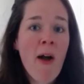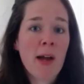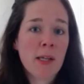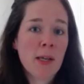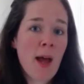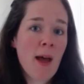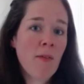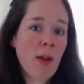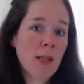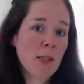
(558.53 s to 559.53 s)
I
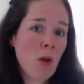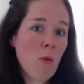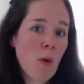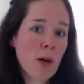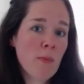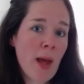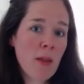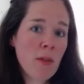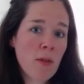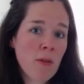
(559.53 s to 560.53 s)
have a saltwater
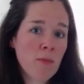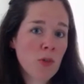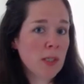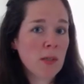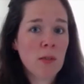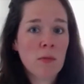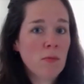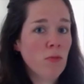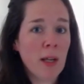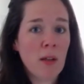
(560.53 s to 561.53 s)
bath, just
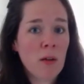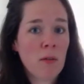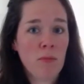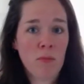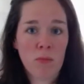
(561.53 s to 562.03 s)
regular